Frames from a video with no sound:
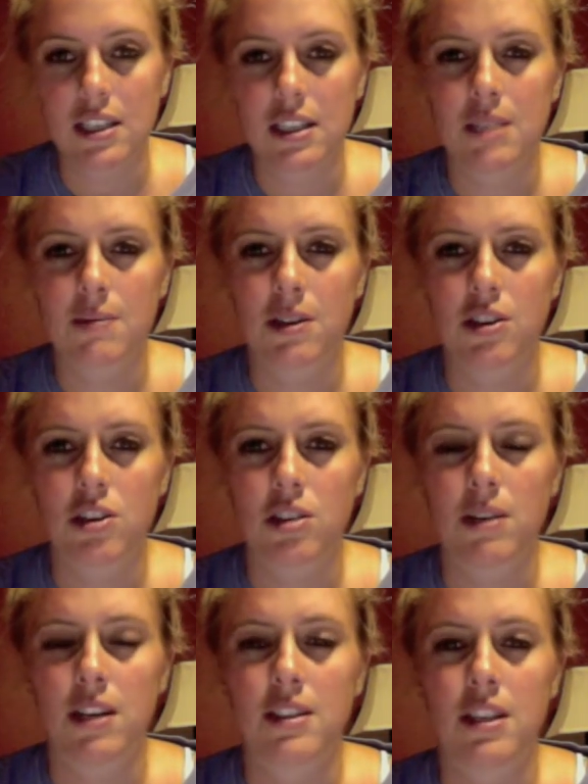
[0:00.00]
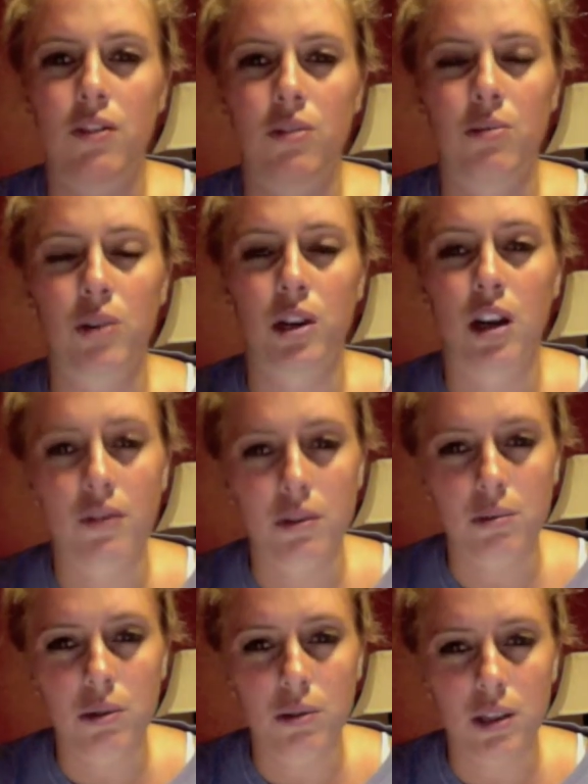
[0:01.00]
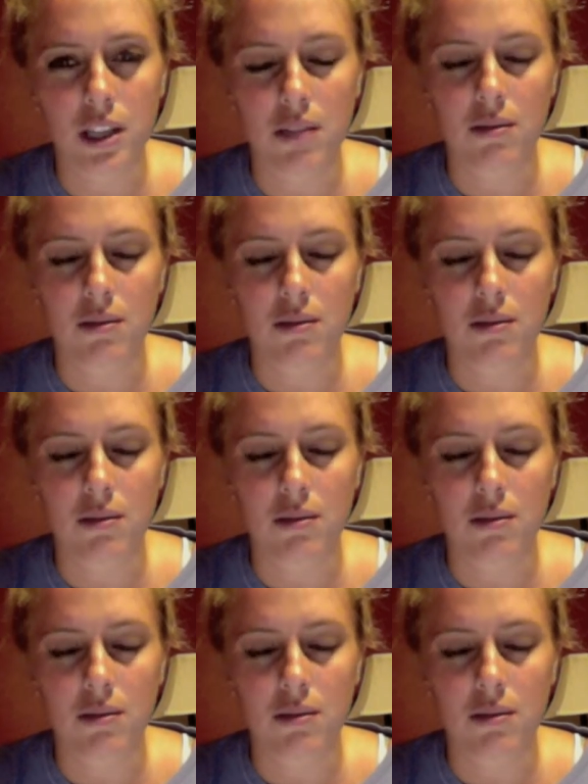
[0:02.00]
especially because they feel more comfortable with it.